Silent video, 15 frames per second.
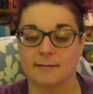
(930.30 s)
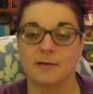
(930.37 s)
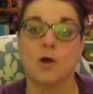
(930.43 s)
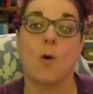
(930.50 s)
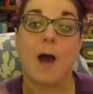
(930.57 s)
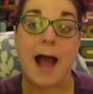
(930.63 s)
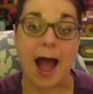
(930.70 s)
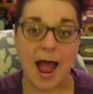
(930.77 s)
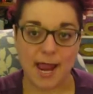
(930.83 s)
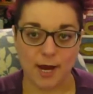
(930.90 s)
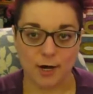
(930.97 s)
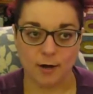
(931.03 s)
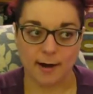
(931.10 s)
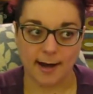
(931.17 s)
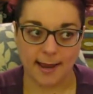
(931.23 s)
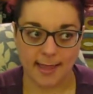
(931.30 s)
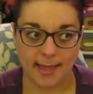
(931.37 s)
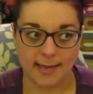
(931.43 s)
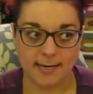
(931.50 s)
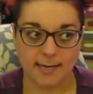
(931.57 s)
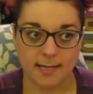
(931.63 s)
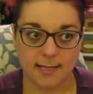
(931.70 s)
go higher,
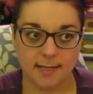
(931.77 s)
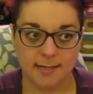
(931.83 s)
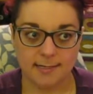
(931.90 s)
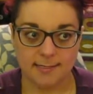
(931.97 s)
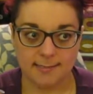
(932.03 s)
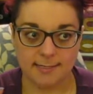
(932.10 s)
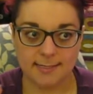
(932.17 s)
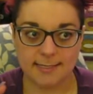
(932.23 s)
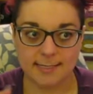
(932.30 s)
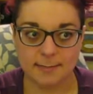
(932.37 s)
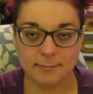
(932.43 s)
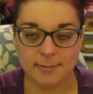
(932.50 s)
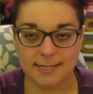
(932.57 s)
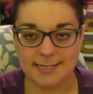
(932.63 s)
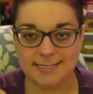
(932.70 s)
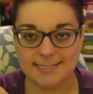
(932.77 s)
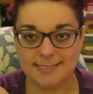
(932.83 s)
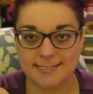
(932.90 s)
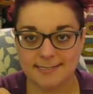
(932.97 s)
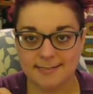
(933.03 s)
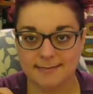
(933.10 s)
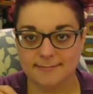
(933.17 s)
and lithium is